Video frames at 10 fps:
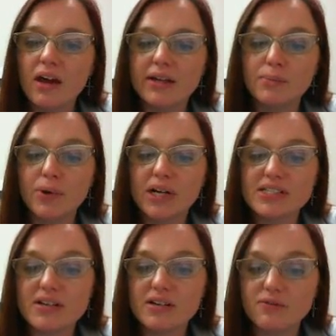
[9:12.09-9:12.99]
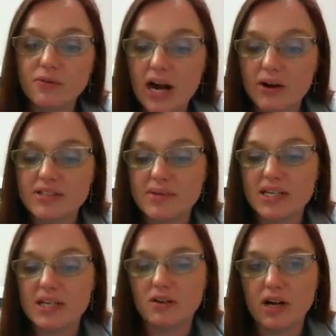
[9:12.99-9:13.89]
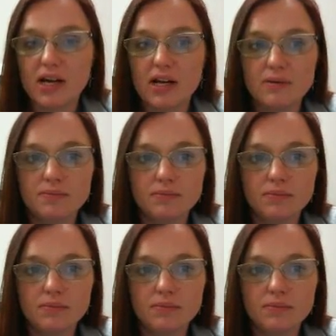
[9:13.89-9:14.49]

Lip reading: and a breakdown of how it's being graded.